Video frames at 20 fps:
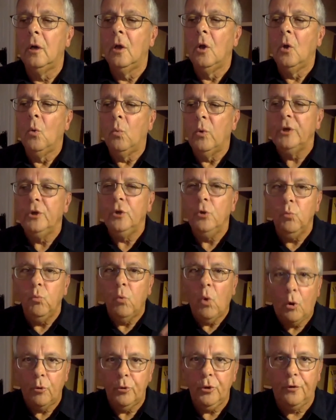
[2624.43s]

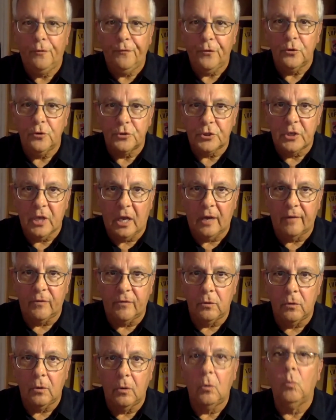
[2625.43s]
wrote your first novel,
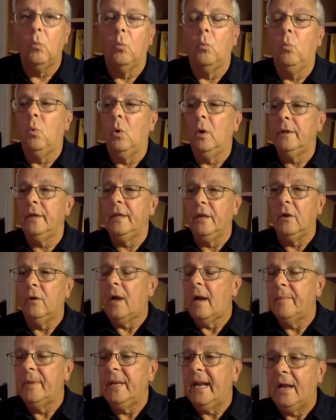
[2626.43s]

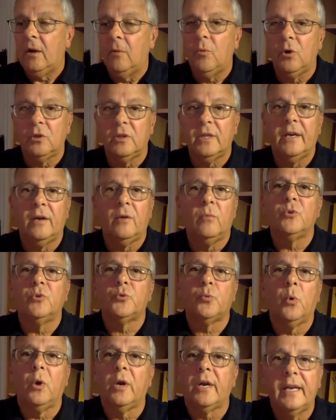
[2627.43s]
Elmore Leonard was
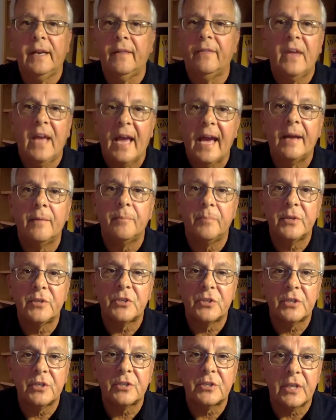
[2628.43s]
working in the ad
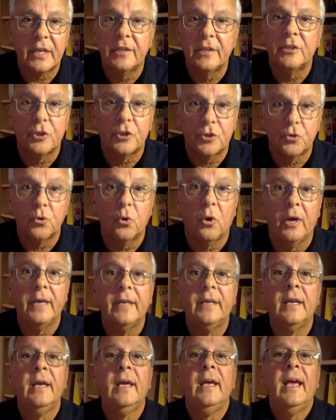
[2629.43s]
business in Detroit,
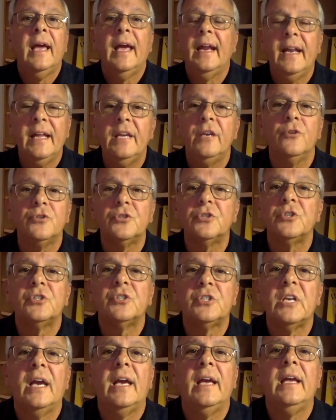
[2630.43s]
and he used to
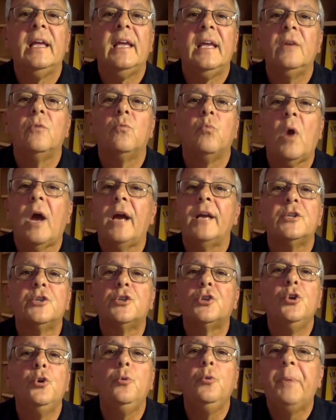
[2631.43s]
say he'd write
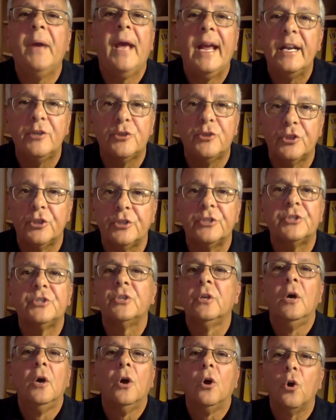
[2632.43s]
2 pages
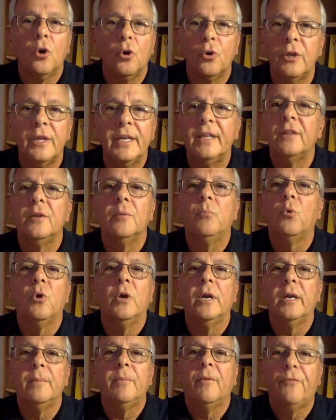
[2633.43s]
early in the
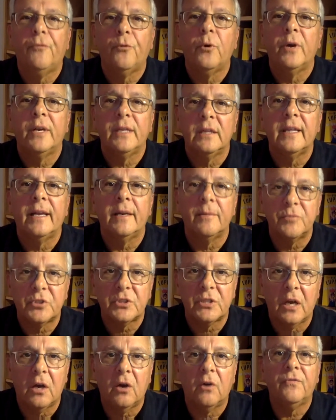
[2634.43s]
morning before he'd let
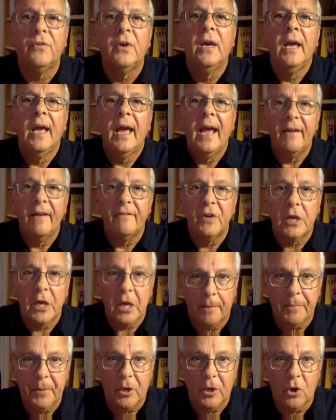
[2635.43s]
himself have a
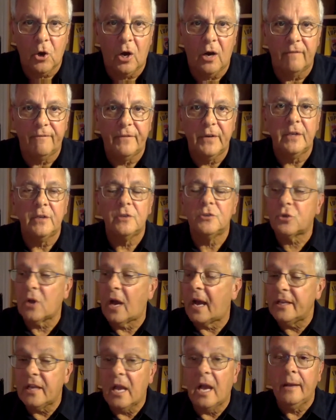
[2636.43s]
cup of coffee. So
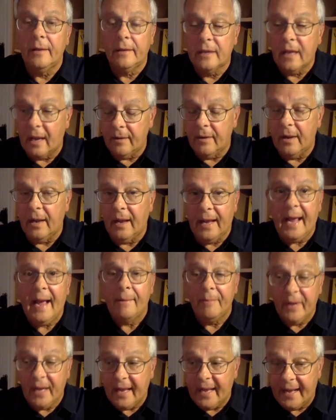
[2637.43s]
I
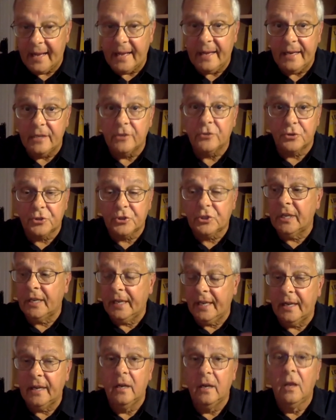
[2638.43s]
am interested in,